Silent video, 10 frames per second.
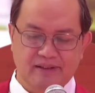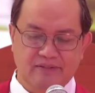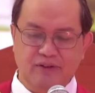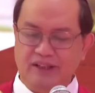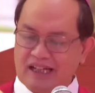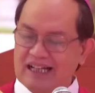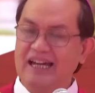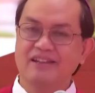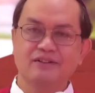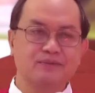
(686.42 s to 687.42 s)
for the
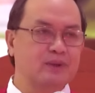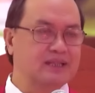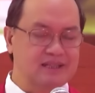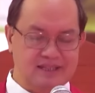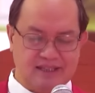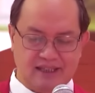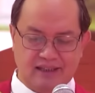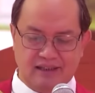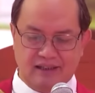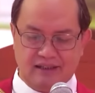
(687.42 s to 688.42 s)
kind of
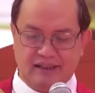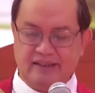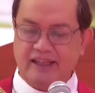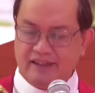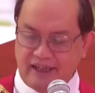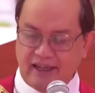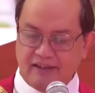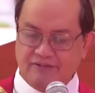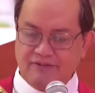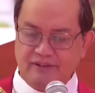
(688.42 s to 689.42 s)
witnessing that they
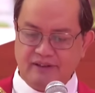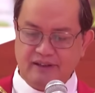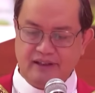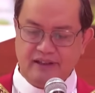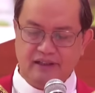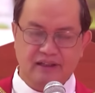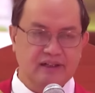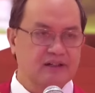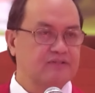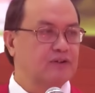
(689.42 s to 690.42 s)
gave
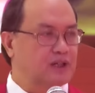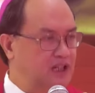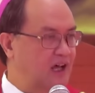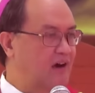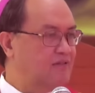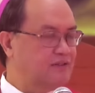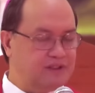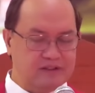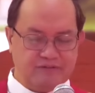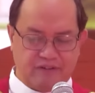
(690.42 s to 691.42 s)
for love of
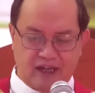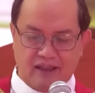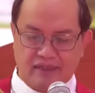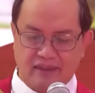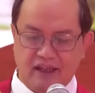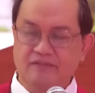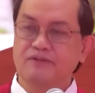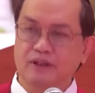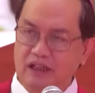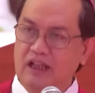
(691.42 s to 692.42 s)
their faith and
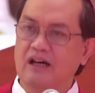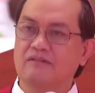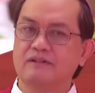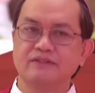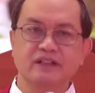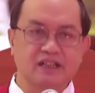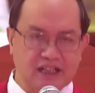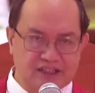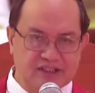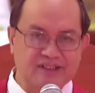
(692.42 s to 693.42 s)
for love of their
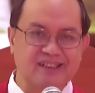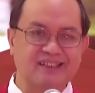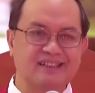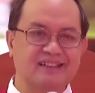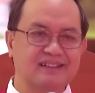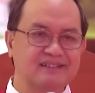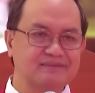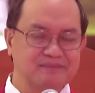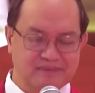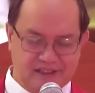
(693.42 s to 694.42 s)
country,
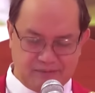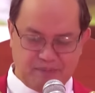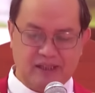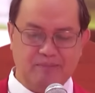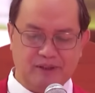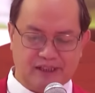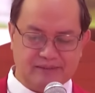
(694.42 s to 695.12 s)
their people.